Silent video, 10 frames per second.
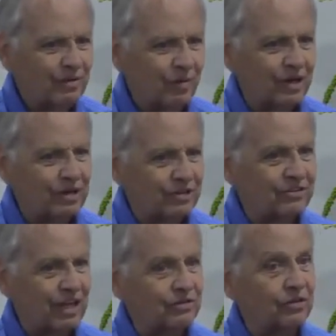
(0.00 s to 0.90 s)
wanting to
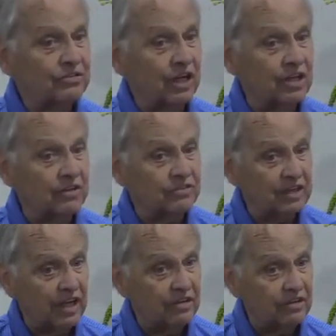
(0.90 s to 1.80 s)
set those kind of
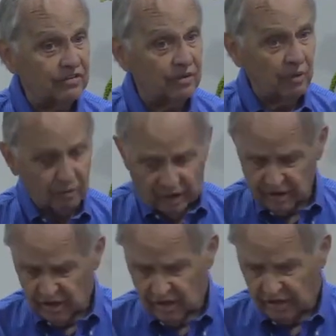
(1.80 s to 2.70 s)
standards, and we
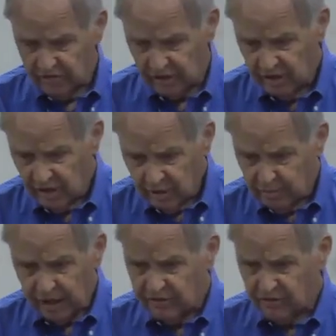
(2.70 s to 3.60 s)
recognize the
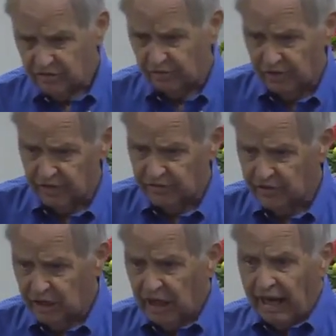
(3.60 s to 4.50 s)
basis of
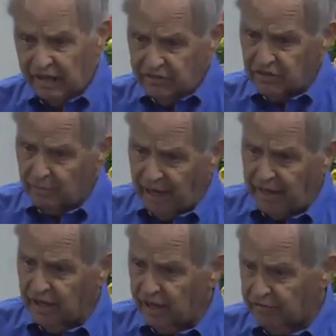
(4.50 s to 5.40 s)
this. And he's
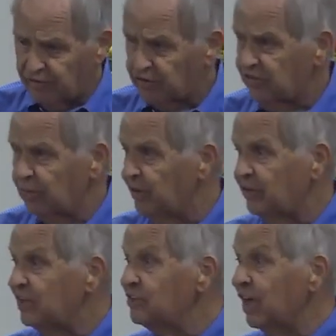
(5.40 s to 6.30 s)
commanding it for
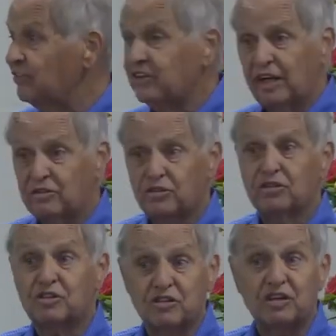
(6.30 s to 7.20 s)
Timothy. He's not saying
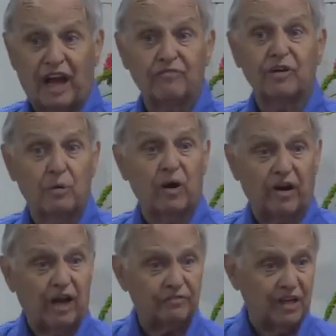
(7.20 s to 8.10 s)
churches
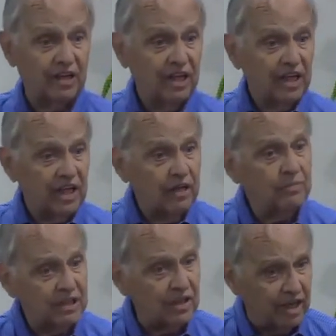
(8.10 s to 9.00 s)
everywhere have to
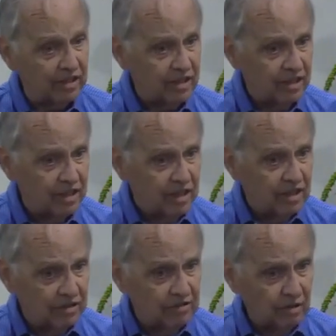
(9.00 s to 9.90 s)
imitate
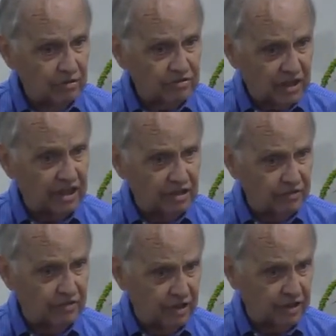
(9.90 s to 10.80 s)
those kind
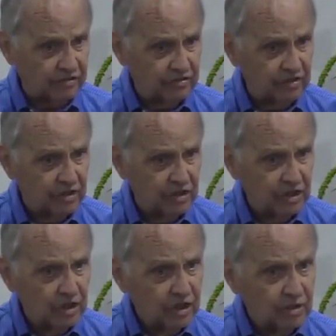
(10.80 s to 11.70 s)
of things.
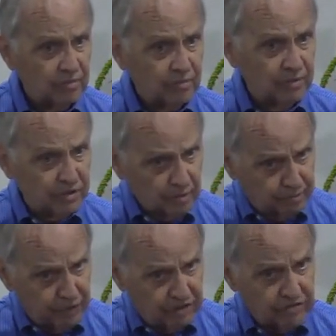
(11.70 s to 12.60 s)
But the
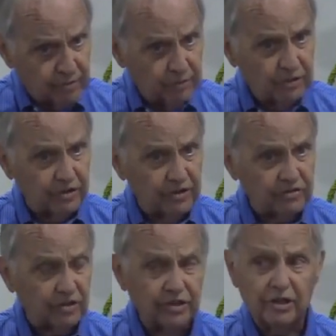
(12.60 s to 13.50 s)
principle is
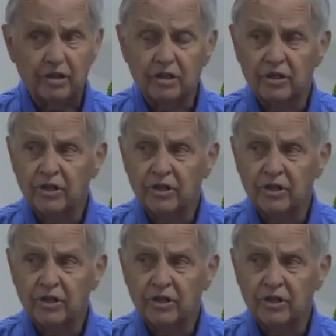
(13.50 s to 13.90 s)
clear,